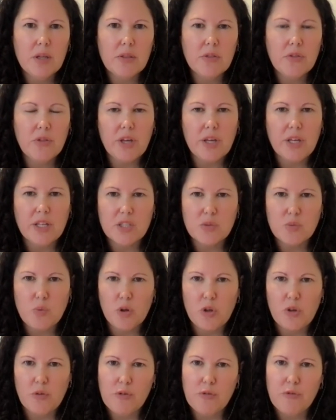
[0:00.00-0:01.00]
thing as
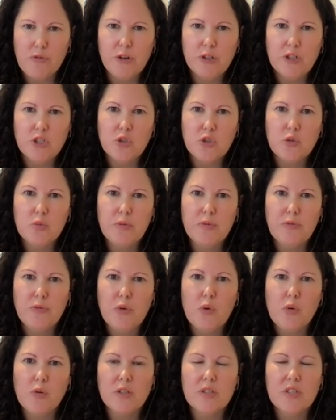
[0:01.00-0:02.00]
what you've referred to
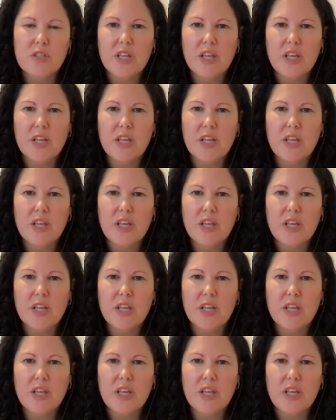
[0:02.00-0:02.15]
before as